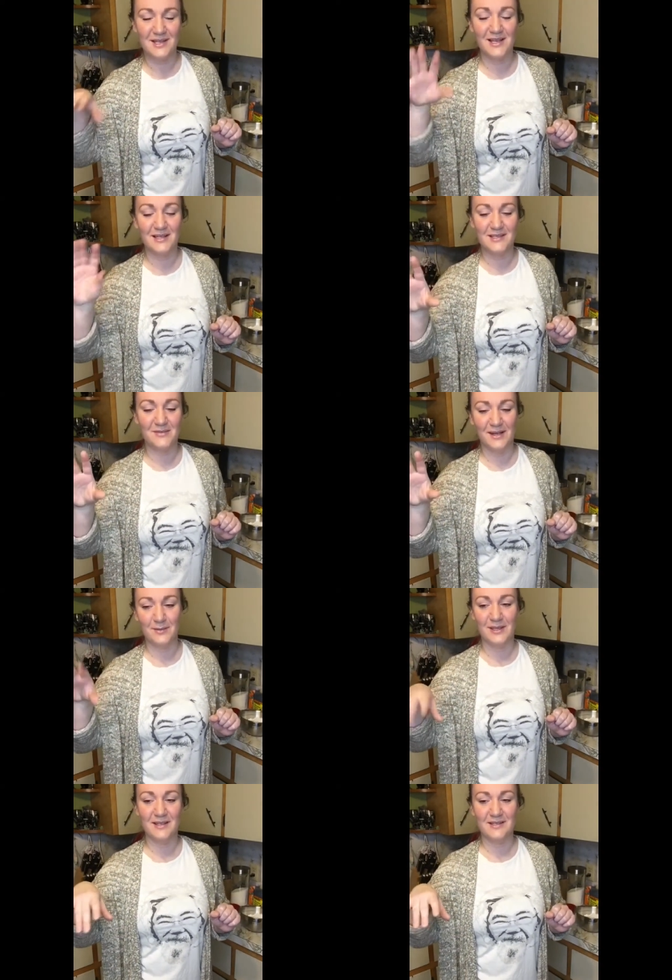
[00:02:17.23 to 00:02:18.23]
His
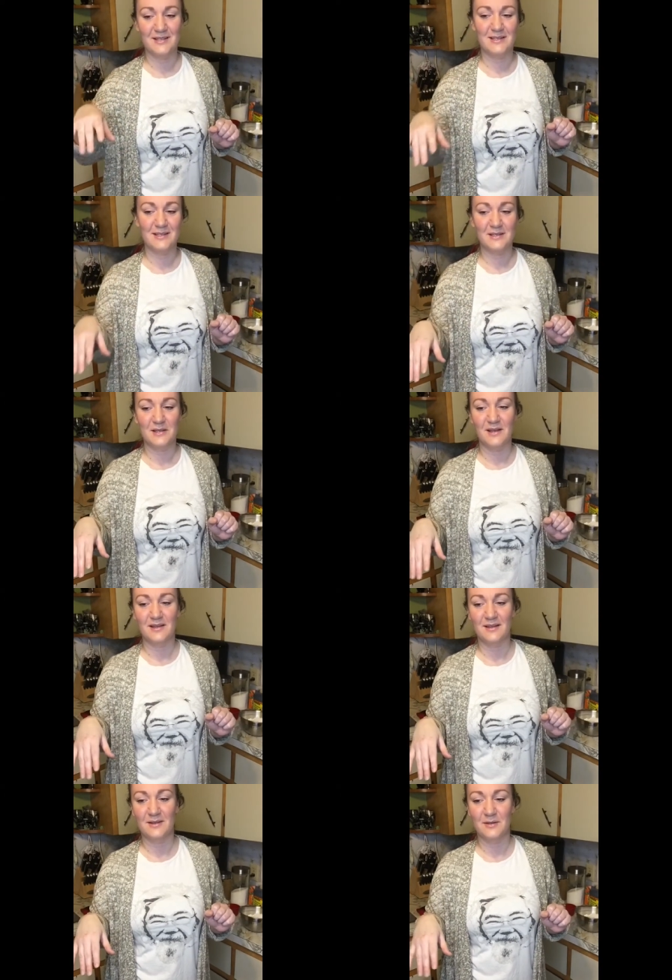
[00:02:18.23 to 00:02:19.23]
family has this
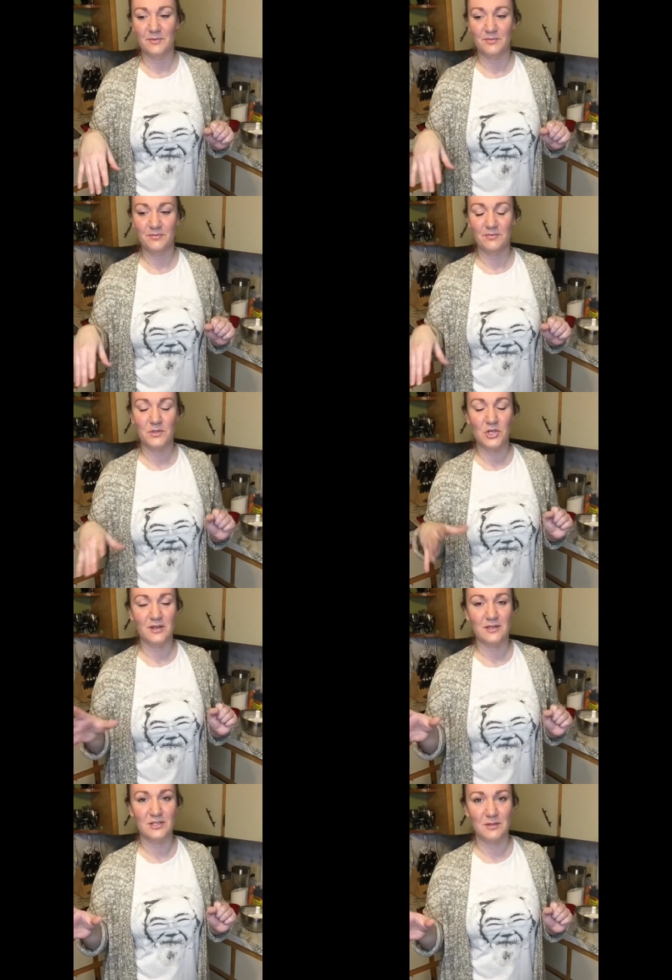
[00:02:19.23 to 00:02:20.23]

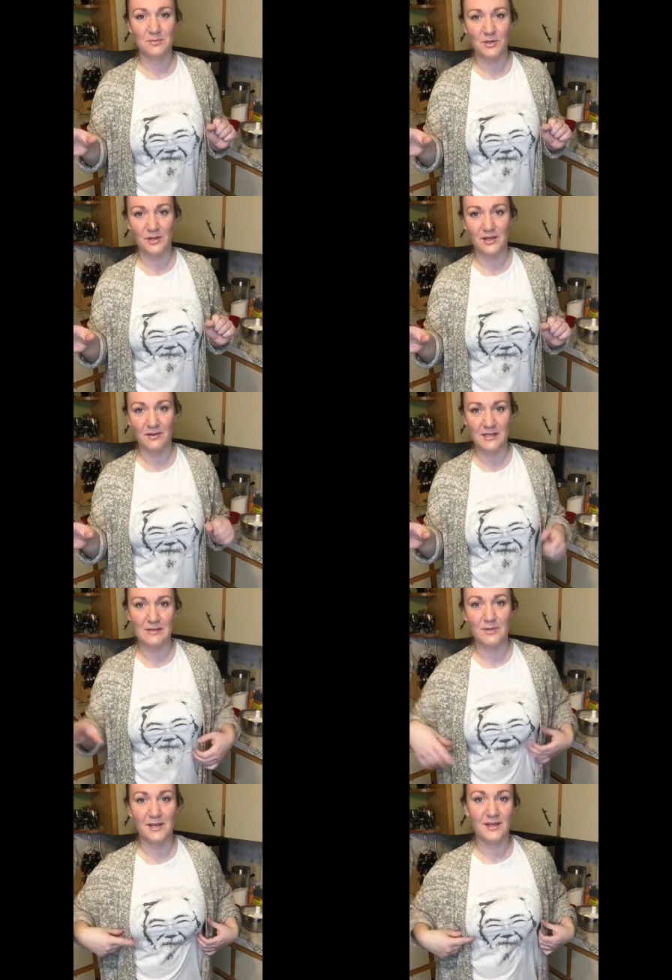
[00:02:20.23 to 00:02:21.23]
chocolate chip cookie
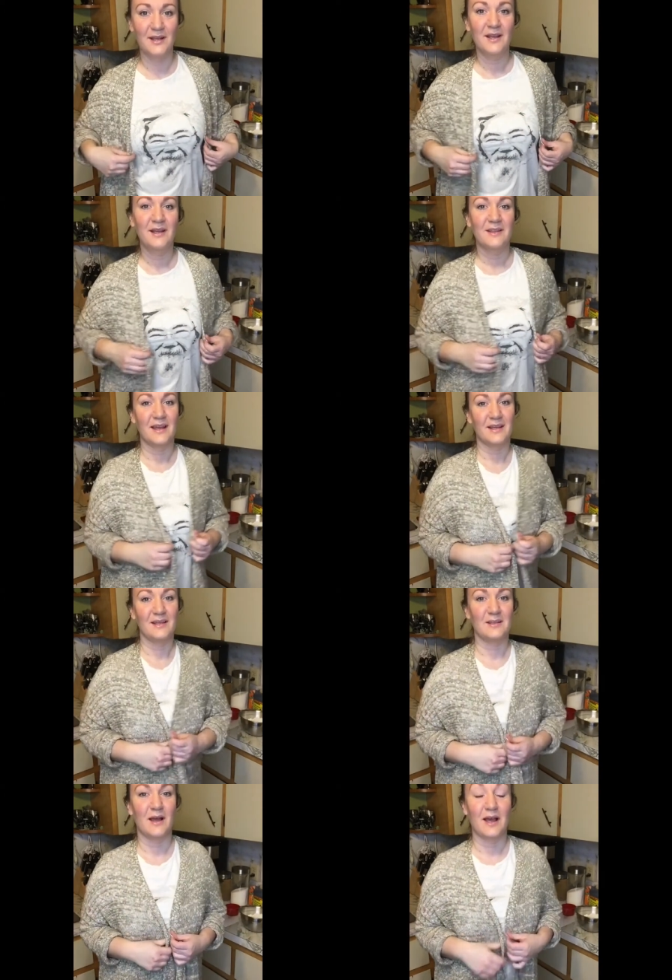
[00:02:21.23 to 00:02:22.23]
recipe
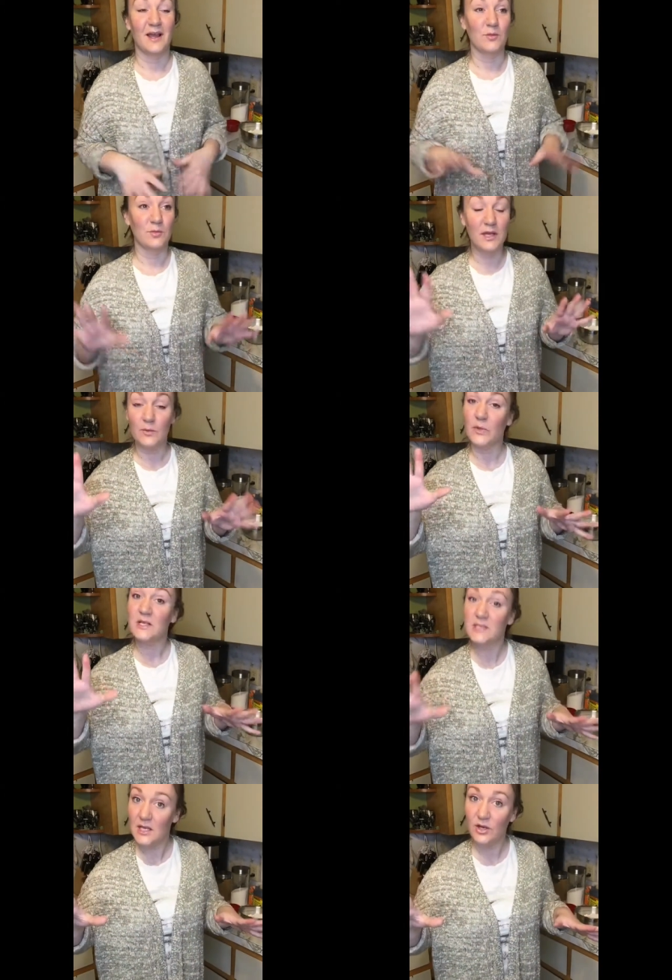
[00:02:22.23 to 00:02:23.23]
that I am keeping
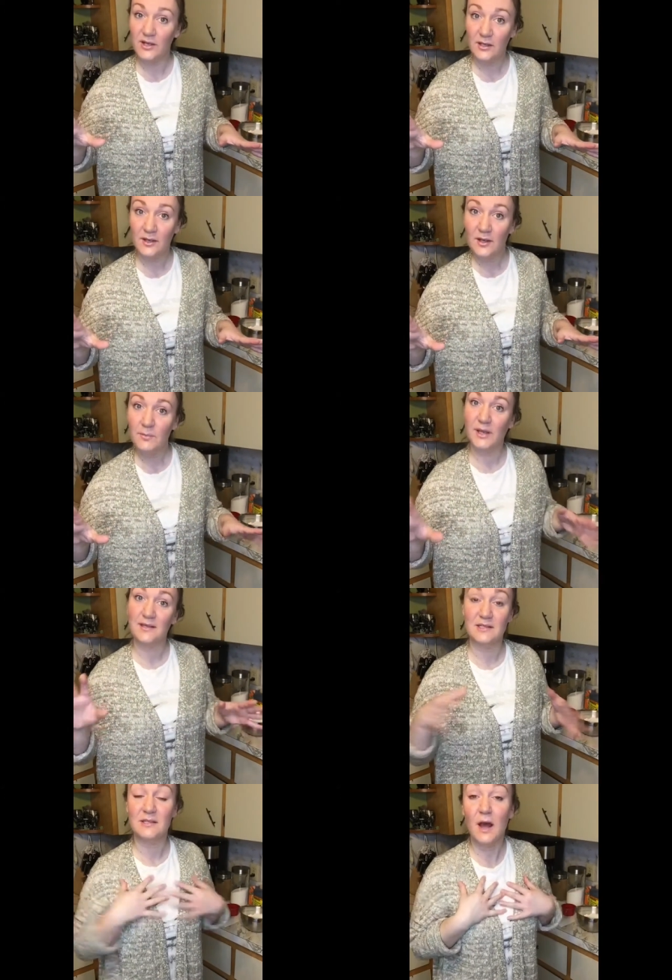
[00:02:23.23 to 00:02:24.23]
secret
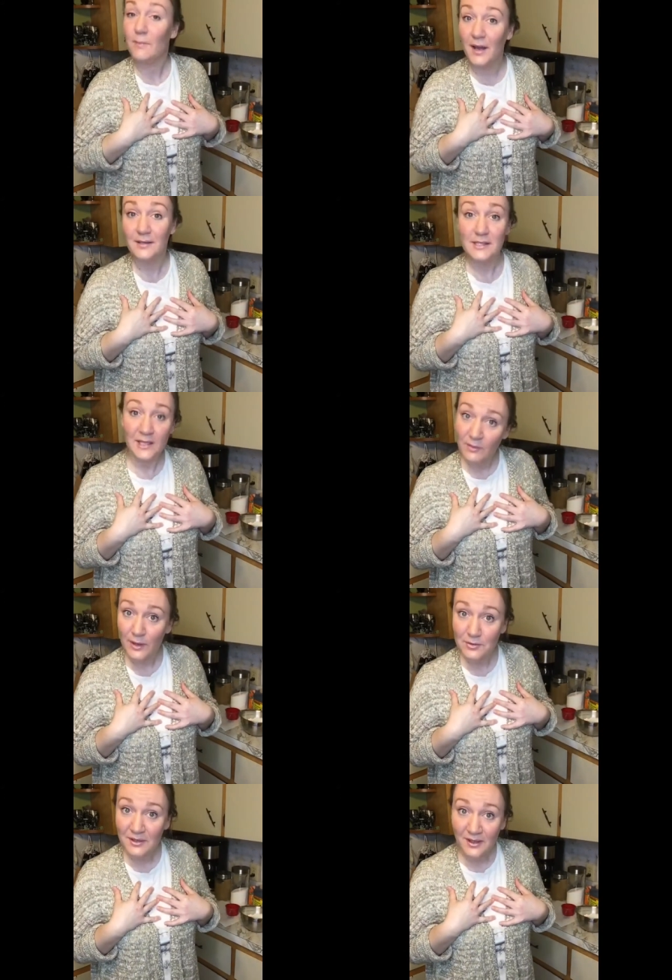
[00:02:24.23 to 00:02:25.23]
because it's not mine to give
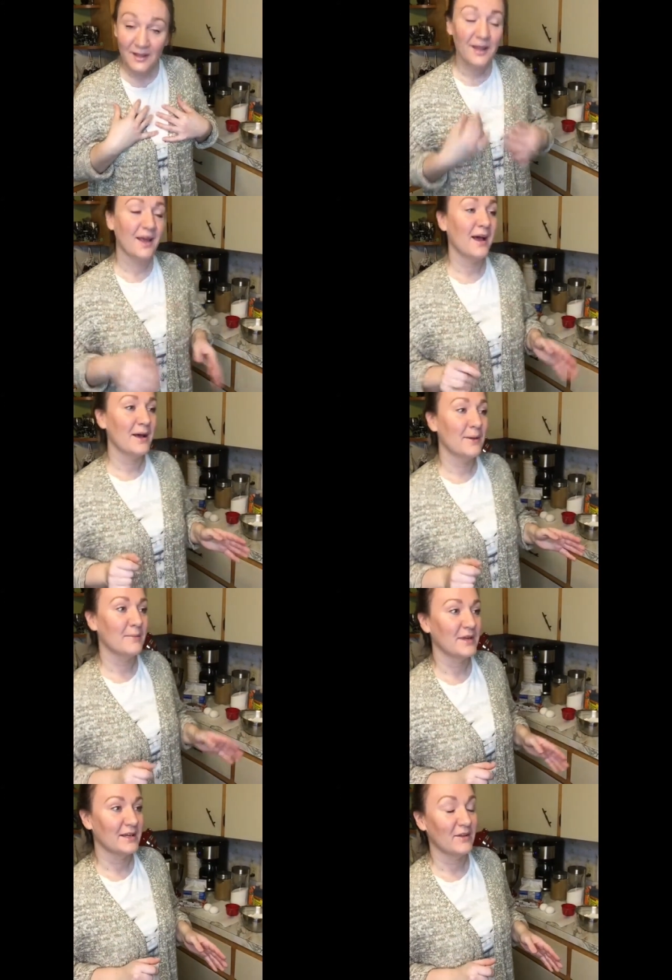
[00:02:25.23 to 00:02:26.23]
out.
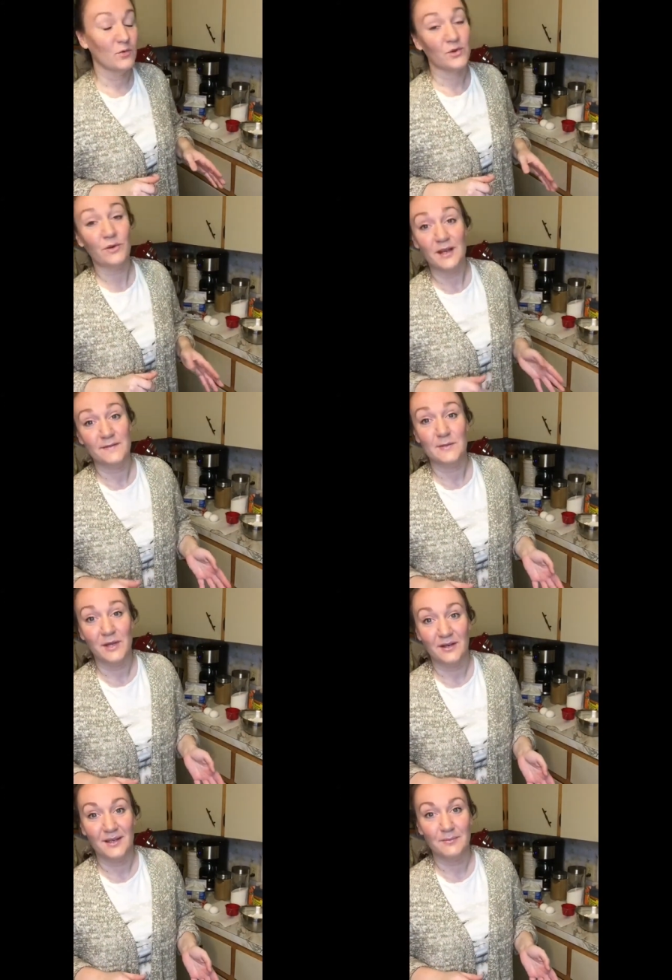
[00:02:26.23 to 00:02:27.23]
But everyone raves
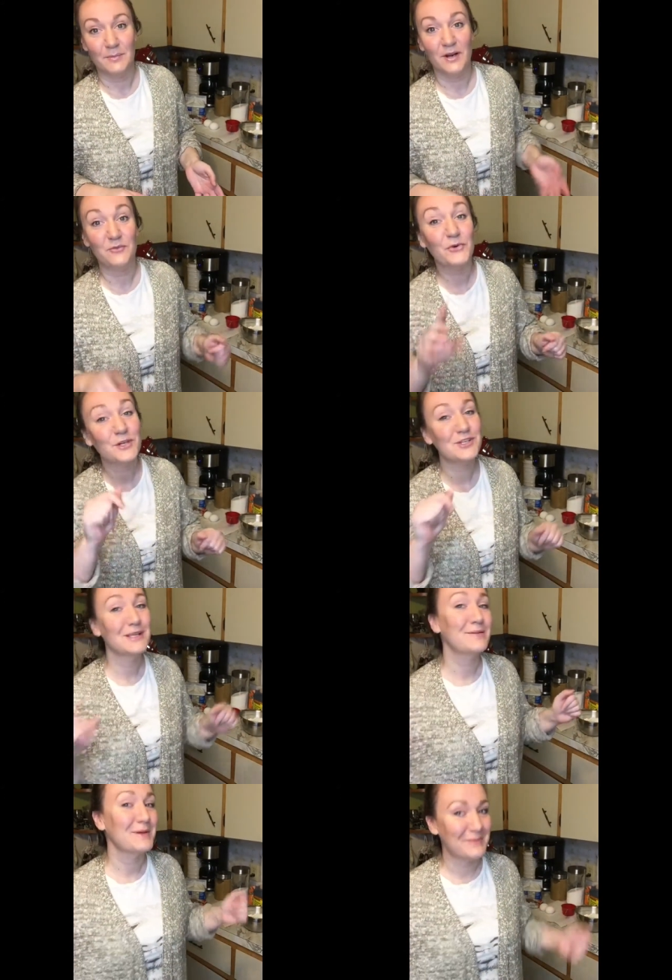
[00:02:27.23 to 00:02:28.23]
about it. But unfortunately,
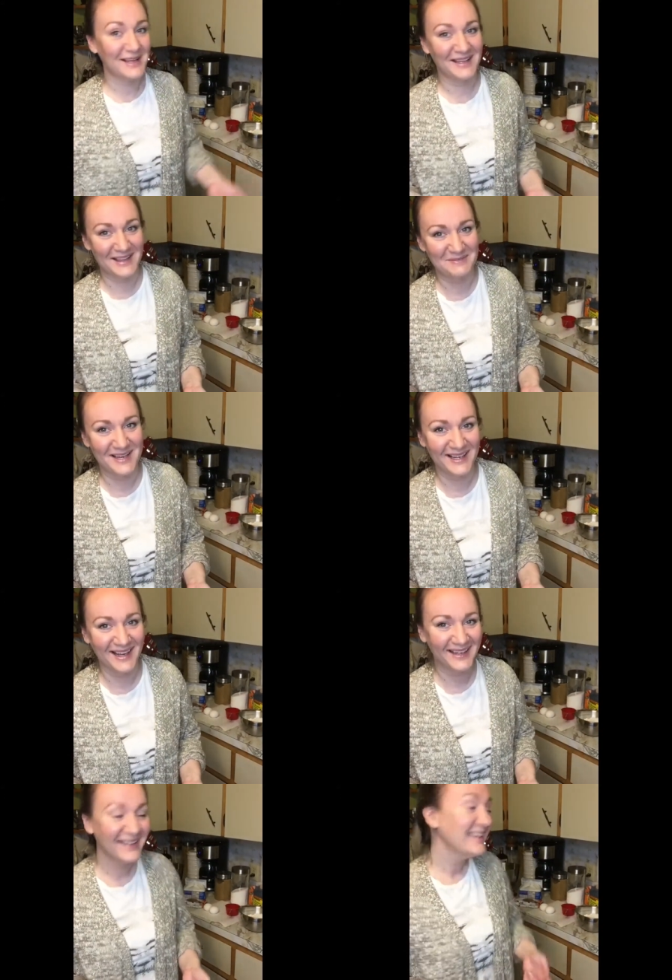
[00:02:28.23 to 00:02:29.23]
I'm not making them tonight.